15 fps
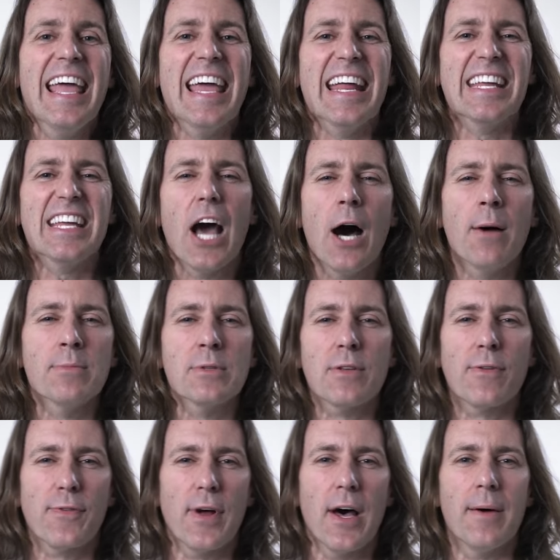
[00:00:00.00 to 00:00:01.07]
It comes
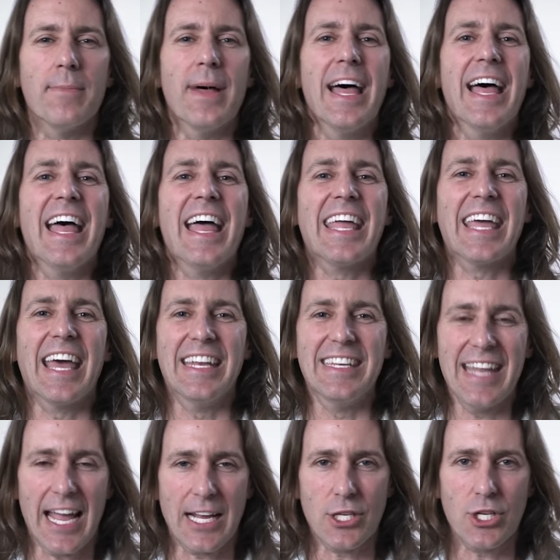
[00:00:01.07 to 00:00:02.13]
from
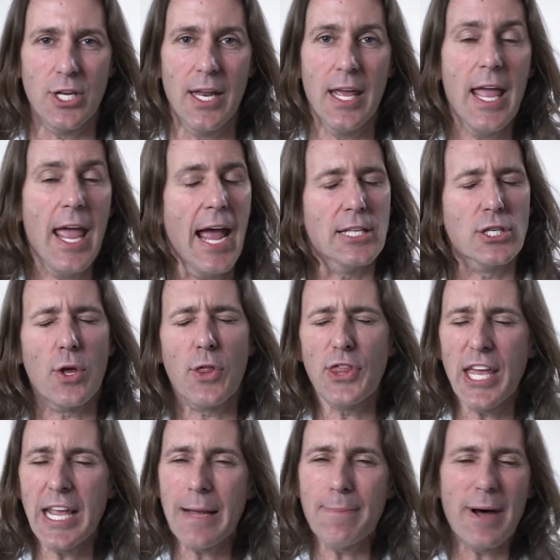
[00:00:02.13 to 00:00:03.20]
connection. And so
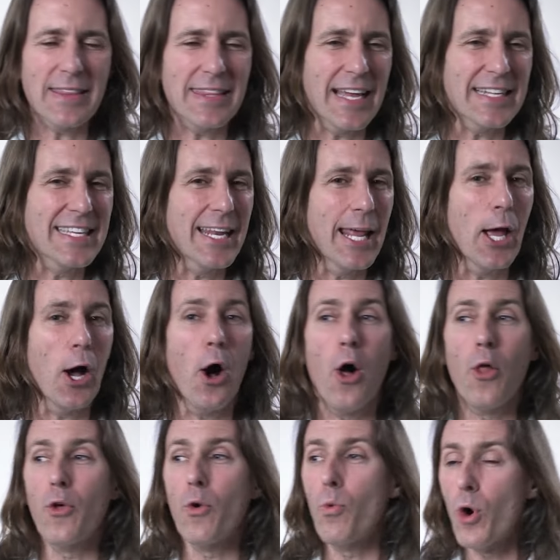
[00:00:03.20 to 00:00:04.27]
think about that today,
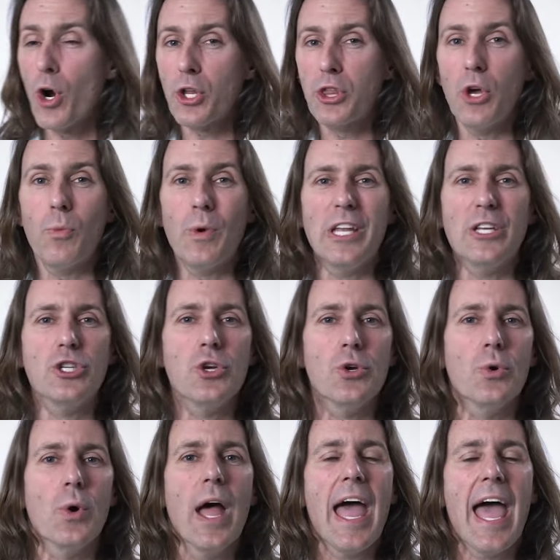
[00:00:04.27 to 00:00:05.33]
all the work that we
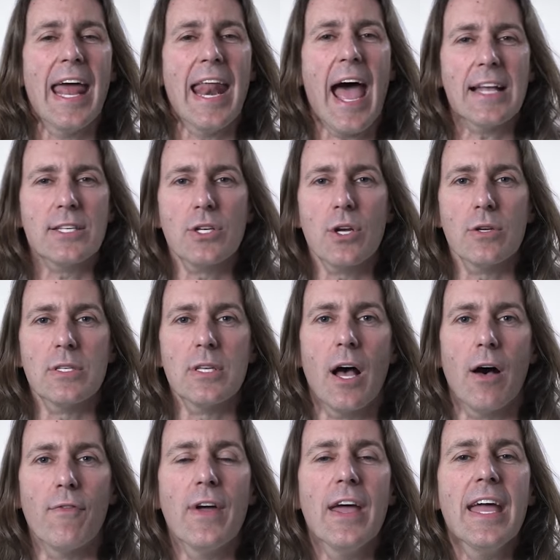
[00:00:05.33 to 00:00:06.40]
do, and ask
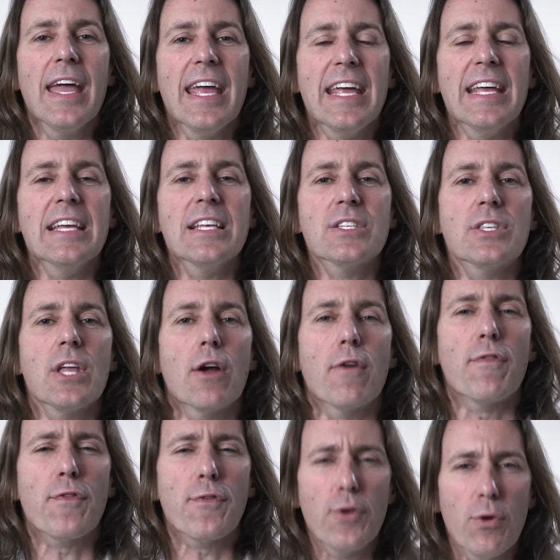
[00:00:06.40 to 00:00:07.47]
yourself, is there
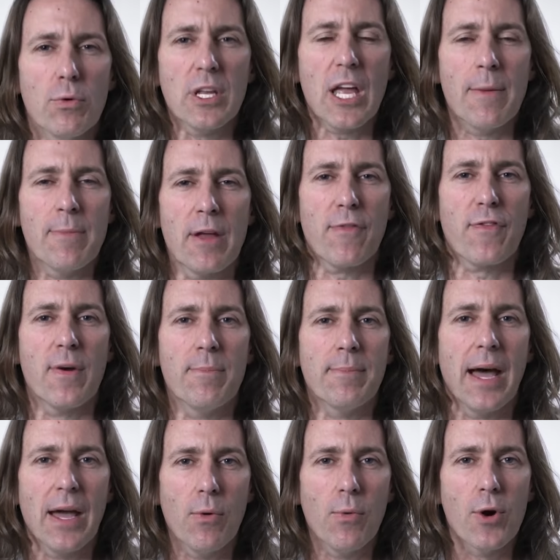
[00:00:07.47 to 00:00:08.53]
fruit coming from
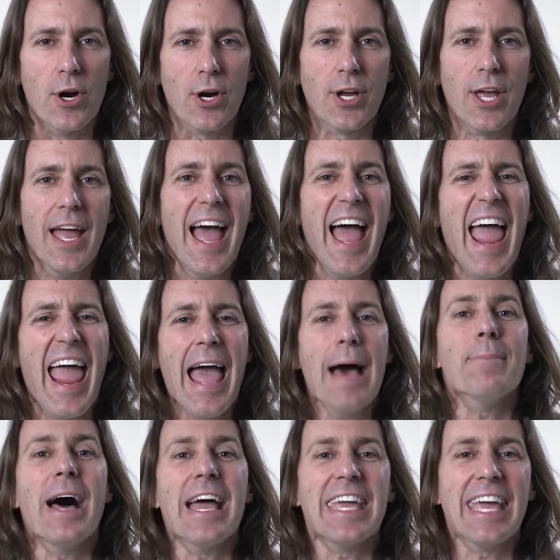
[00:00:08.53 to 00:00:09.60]
my work?
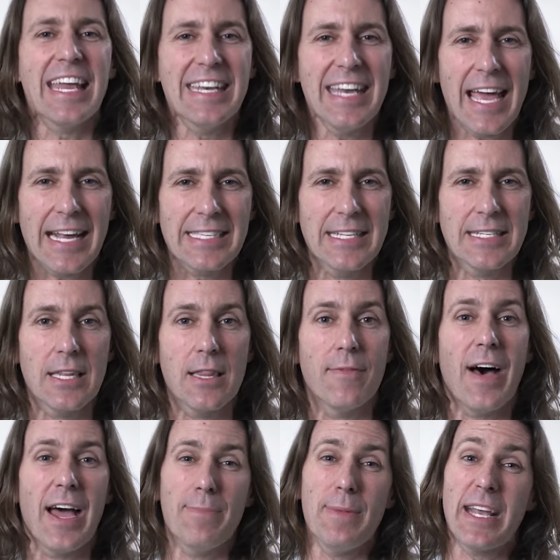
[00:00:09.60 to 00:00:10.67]
Am I connected to the
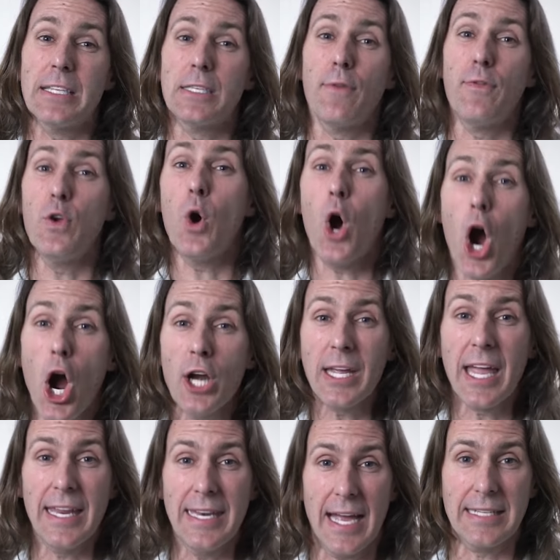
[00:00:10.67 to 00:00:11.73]
vine? Because if you aren't
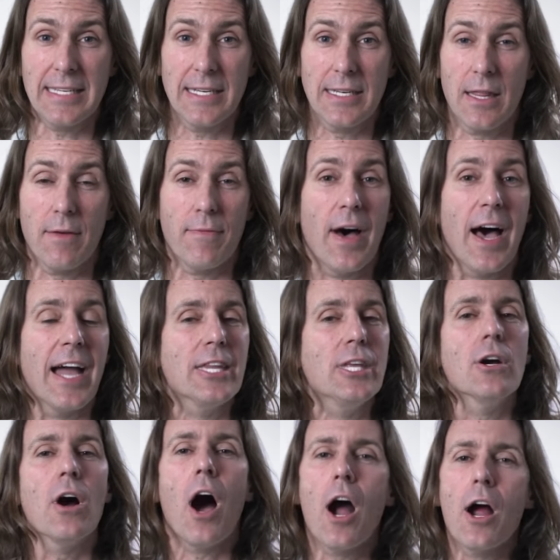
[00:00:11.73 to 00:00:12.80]
connected to the vine,
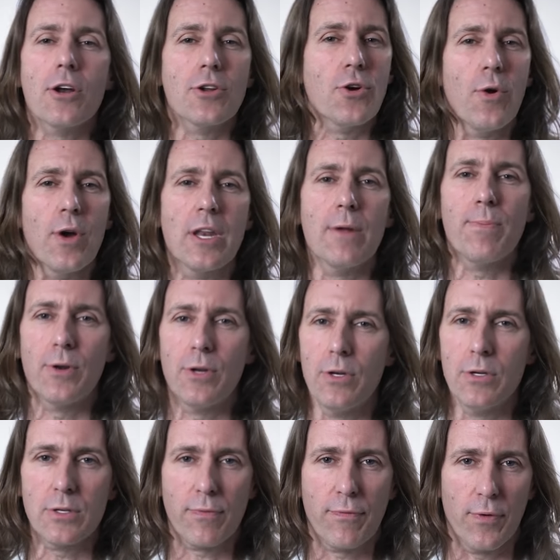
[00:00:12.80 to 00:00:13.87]
you aren't going to
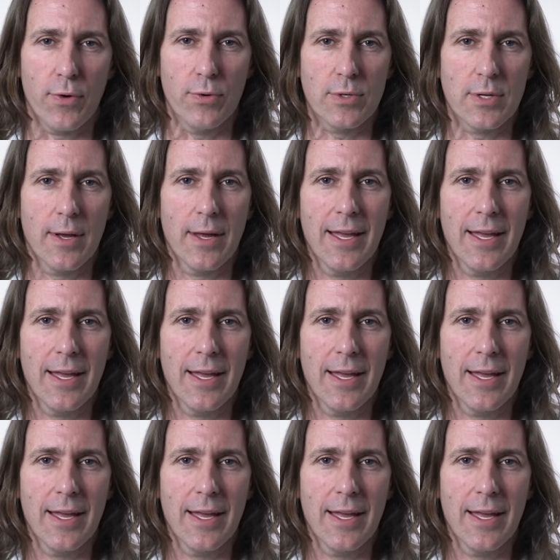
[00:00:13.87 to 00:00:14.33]
produce fruit.